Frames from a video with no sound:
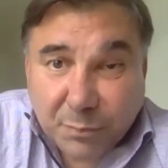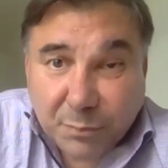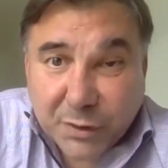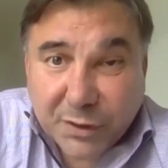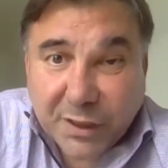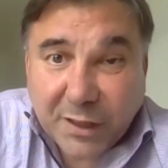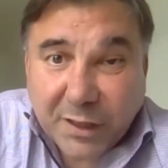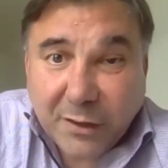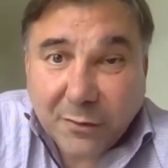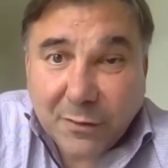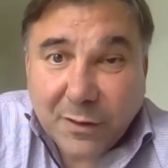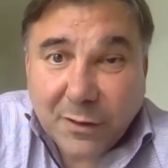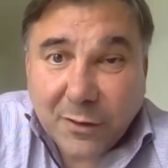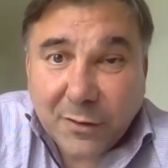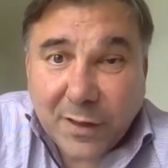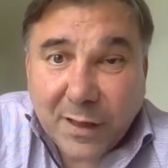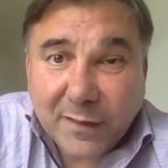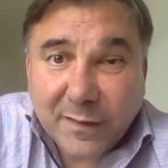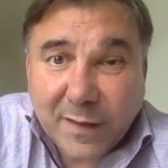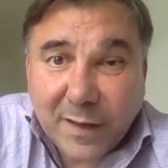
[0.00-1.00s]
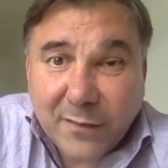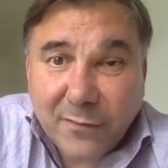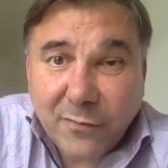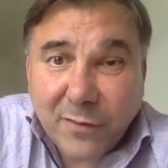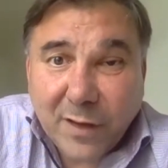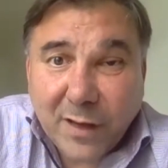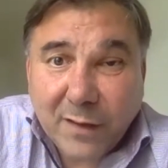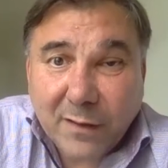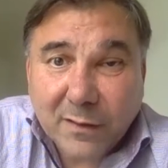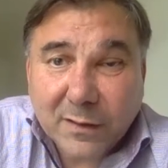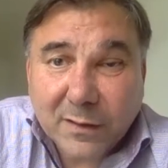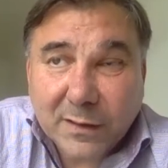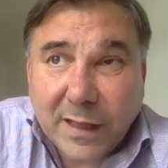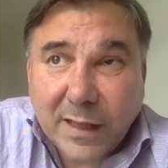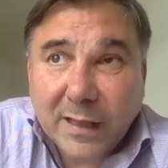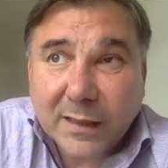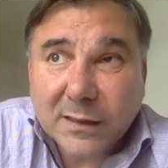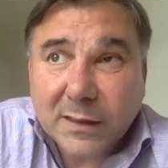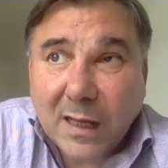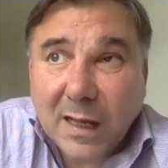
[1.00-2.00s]
particularly on their
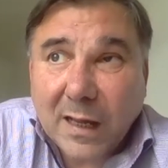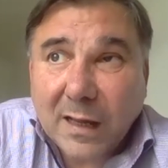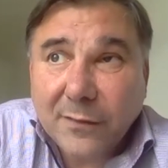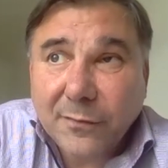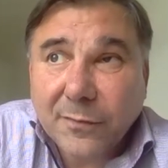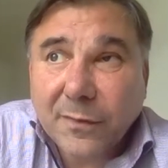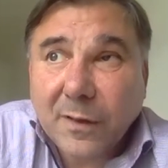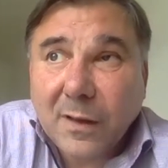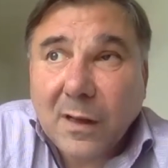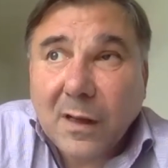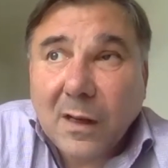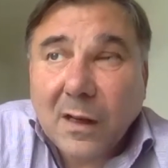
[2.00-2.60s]
everyday life,